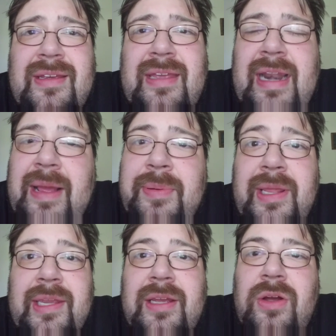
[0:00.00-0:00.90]
And I'm
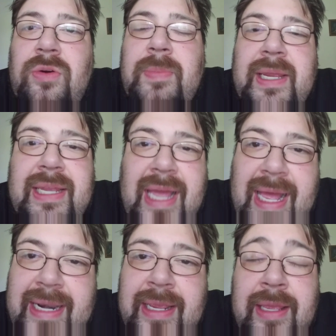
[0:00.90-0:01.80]
like, oh my
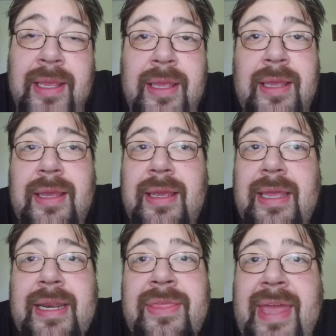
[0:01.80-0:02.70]
God.
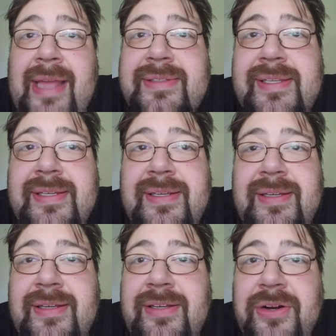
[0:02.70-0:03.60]
And in that,
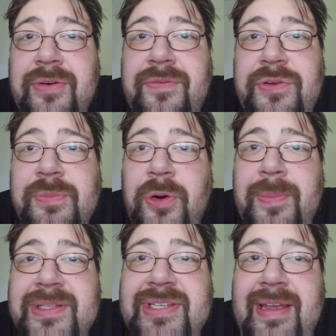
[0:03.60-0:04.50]
you know, few
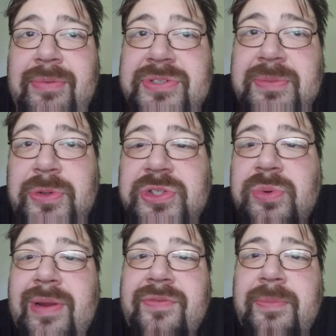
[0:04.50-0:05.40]
moments, I was the most
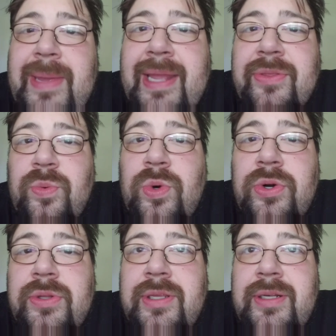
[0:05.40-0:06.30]
grateful man in the
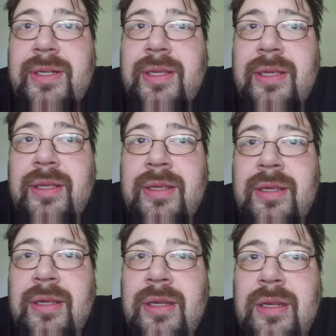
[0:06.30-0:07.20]
world, and to
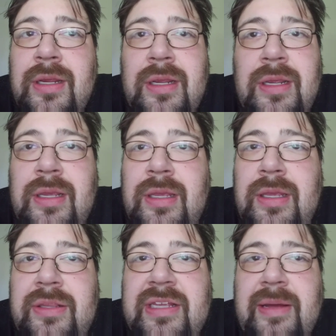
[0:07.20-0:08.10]

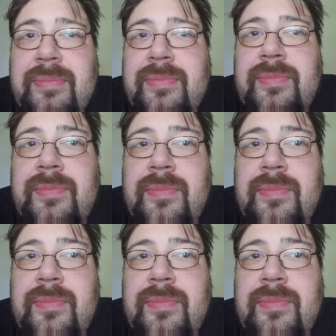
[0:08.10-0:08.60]
come